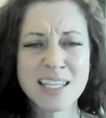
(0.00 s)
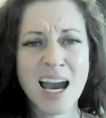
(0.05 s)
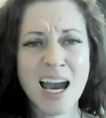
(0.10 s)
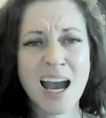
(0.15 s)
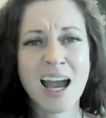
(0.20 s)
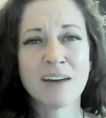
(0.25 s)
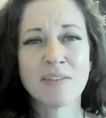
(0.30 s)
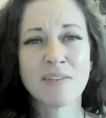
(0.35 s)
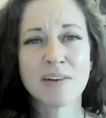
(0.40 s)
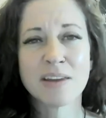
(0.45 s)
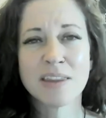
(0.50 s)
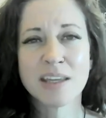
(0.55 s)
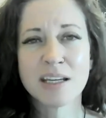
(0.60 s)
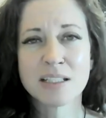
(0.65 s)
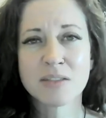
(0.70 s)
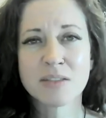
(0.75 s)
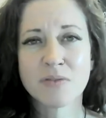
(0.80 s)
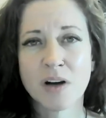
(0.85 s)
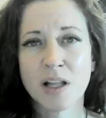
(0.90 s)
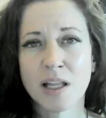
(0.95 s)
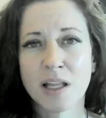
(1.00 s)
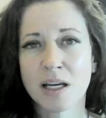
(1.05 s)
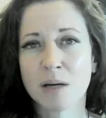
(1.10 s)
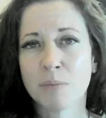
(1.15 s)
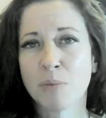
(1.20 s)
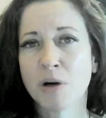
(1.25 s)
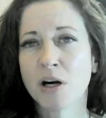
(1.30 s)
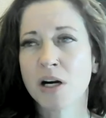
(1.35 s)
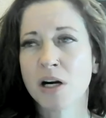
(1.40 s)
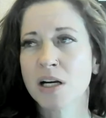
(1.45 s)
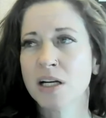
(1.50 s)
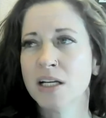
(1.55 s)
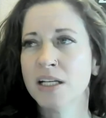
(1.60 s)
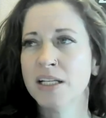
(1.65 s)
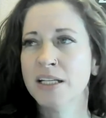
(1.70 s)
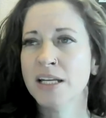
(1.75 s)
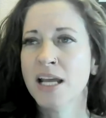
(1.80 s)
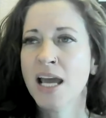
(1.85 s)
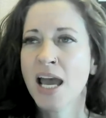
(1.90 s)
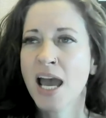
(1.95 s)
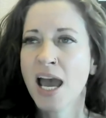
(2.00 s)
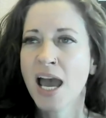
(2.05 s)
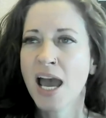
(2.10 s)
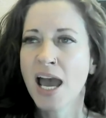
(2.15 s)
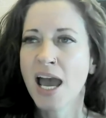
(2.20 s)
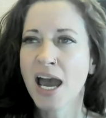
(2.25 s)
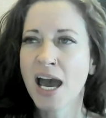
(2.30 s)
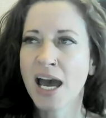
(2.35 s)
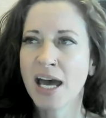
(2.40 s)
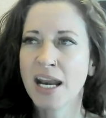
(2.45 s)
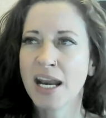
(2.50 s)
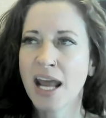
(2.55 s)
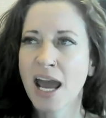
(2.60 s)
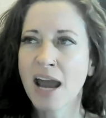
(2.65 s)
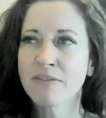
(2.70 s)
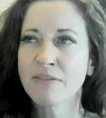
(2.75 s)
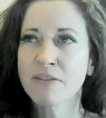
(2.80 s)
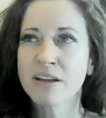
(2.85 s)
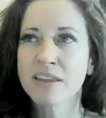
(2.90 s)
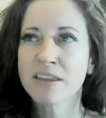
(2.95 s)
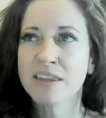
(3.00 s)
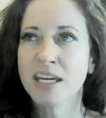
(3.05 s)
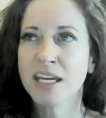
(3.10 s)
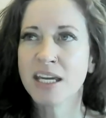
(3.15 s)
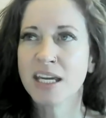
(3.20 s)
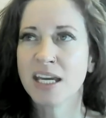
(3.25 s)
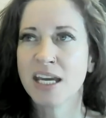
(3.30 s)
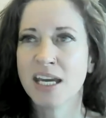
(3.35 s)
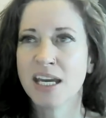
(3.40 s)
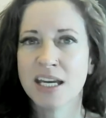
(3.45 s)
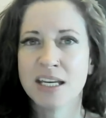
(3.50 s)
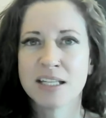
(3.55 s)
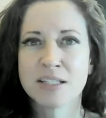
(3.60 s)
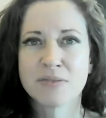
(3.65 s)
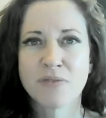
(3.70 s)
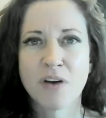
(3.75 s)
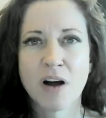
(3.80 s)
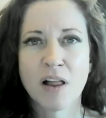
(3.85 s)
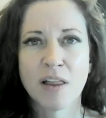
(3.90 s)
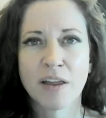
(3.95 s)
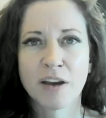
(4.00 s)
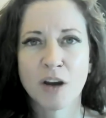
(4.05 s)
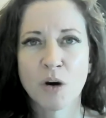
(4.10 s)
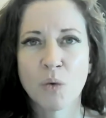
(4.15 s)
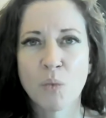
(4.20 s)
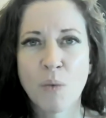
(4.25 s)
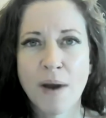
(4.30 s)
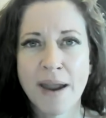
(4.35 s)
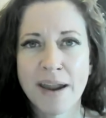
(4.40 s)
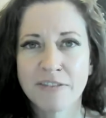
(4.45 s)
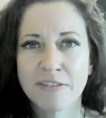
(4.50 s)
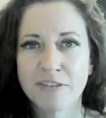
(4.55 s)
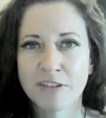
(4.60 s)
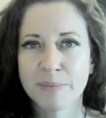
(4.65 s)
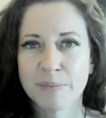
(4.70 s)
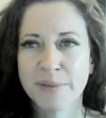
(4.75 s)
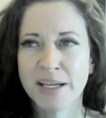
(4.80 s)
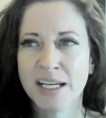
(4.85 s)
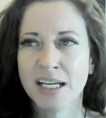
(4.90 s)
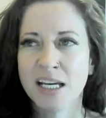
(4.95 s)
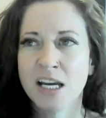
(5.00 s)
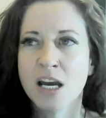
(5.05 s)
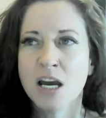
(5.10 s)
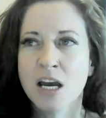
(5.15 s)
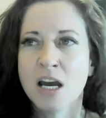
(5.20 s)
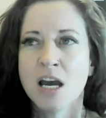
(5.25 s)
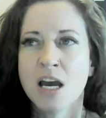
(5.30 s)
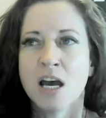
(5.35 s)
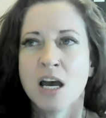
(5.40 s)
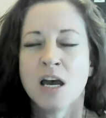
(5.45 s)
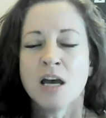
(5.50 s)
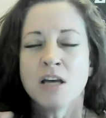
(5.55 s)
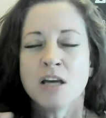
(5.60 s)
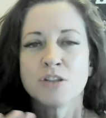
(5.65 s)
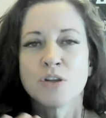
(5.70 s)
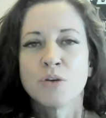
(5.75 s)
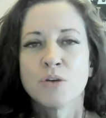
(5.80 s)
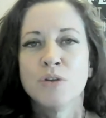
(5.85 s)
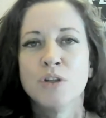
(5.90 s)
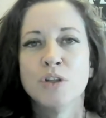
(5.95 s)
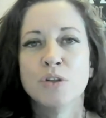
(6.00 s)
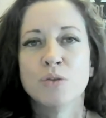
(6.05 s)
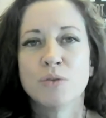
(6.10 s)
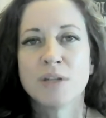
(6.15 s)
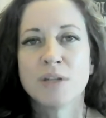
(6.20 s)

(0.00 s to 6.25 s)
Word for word: as, yeah, everything is falling apart and everything is falling away from me, so